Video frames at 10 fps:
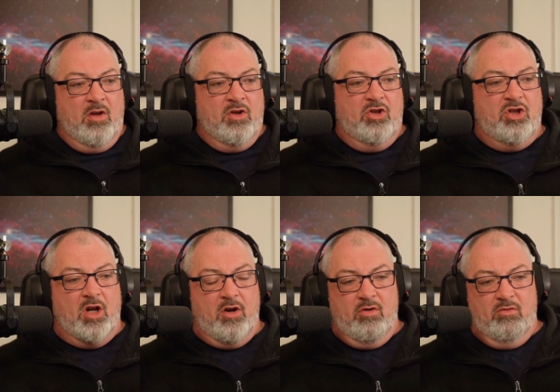
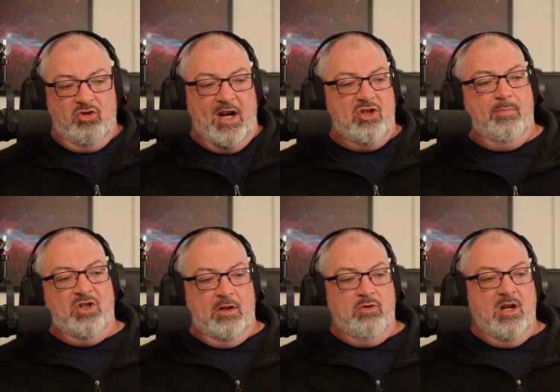So,
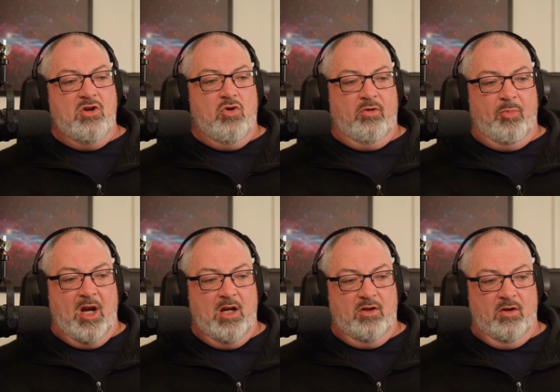ChatGPT, in your
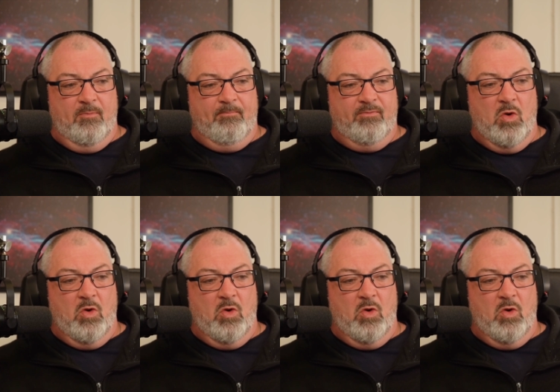opinion,